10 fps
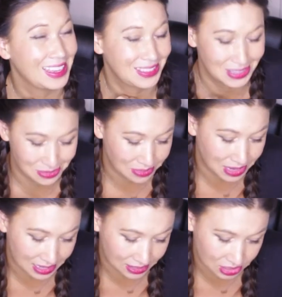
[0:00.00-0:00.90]
you so
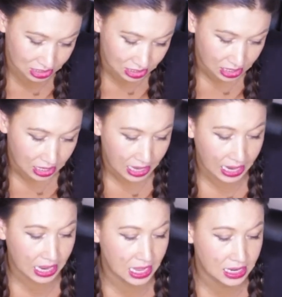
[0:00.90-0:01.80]
much.
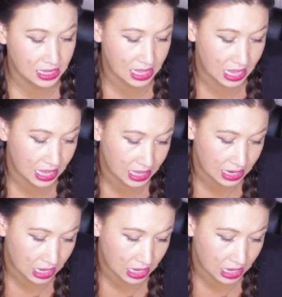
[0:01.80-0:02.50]
And then